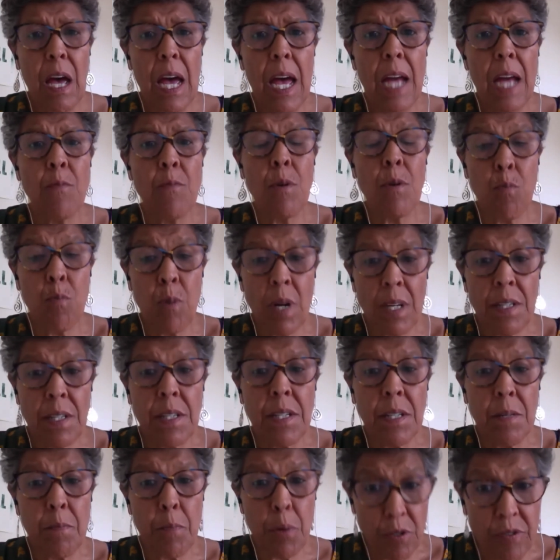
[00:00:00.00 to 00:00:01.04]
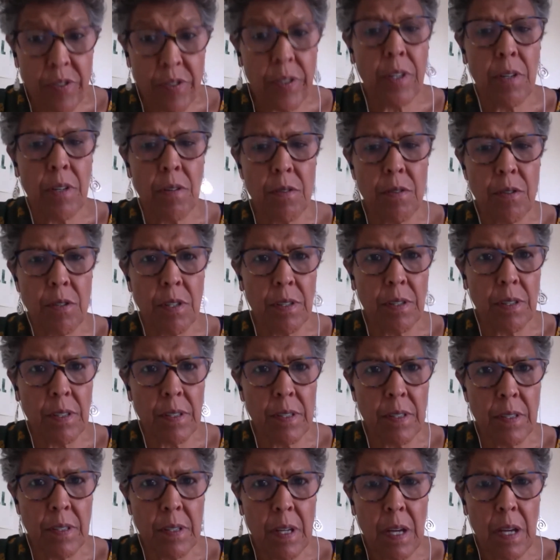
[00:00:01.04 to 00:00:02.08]
and we wanted
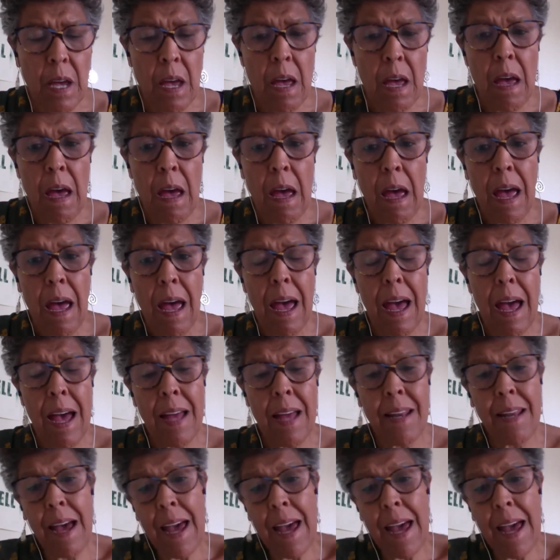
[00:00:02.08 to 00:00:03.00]
prosecutions. And